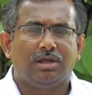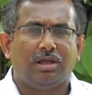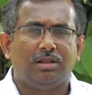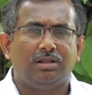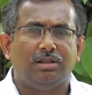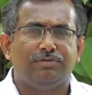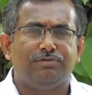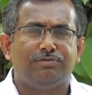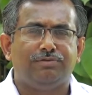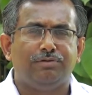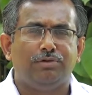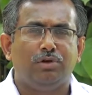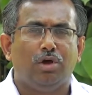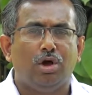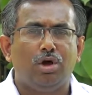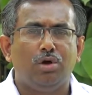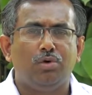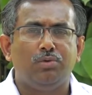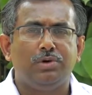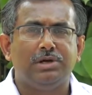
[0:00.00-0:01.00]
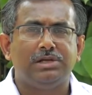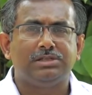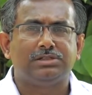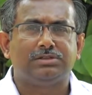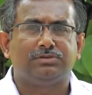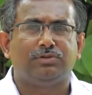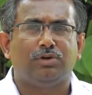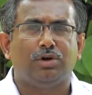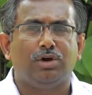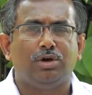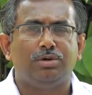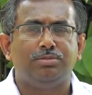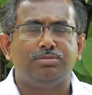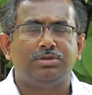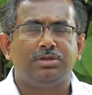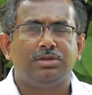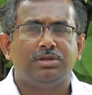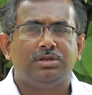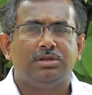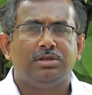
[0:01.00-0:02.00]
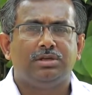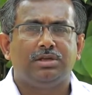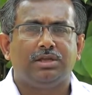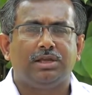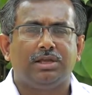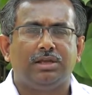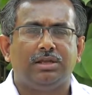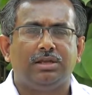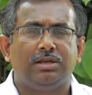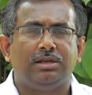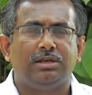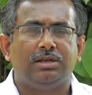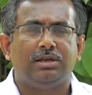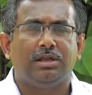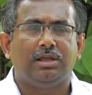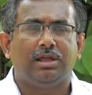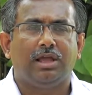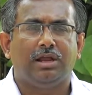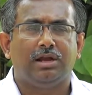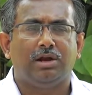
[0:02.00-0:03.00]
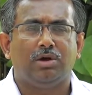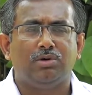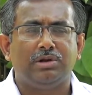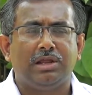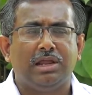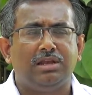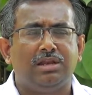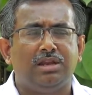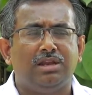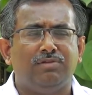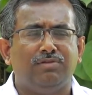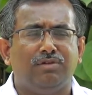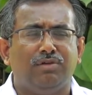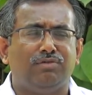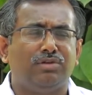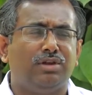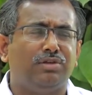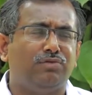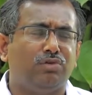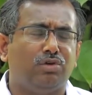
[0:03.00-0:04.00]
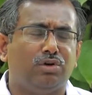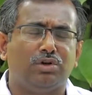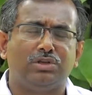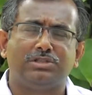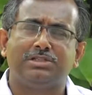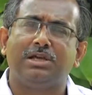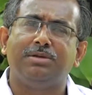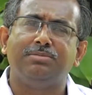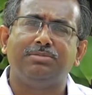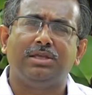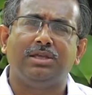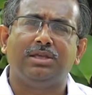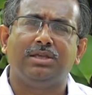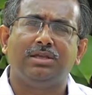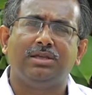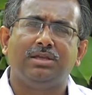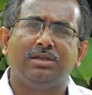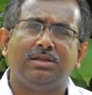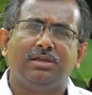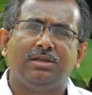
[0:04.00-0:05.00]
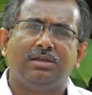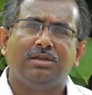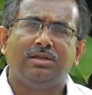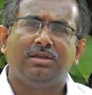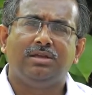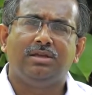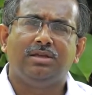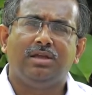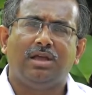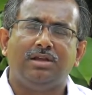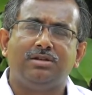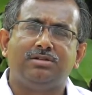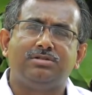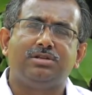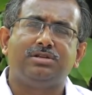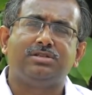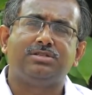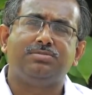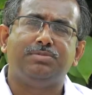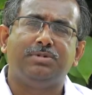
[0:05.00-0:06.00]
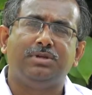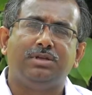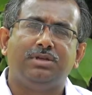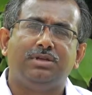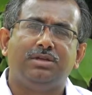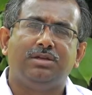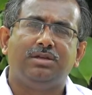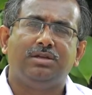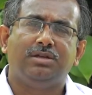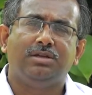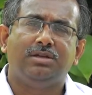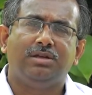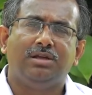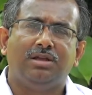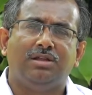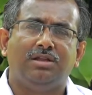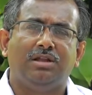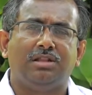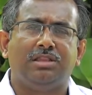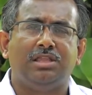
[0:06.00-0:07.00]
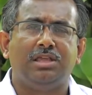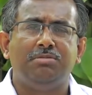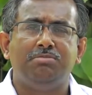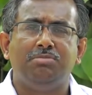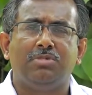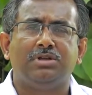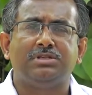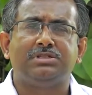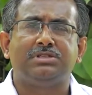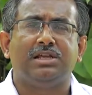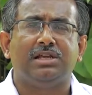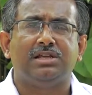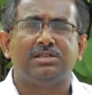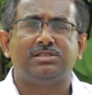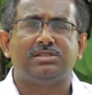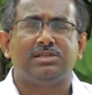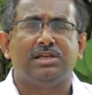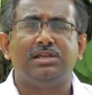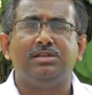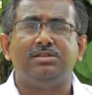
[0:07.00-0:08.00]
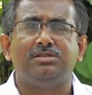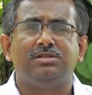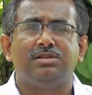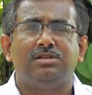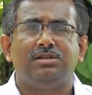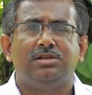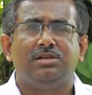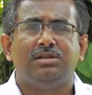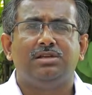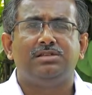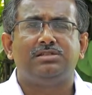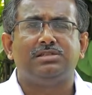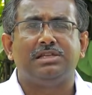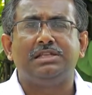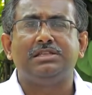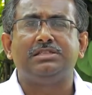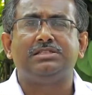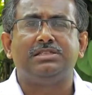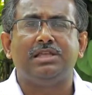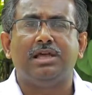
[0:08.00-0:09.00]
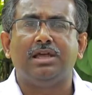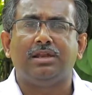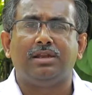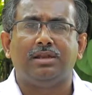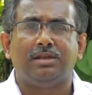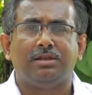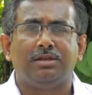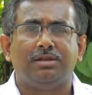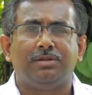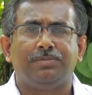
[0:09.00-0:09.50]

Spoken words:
And the law was formed in around 1854 or something, and trust me, nothing much has changed since then.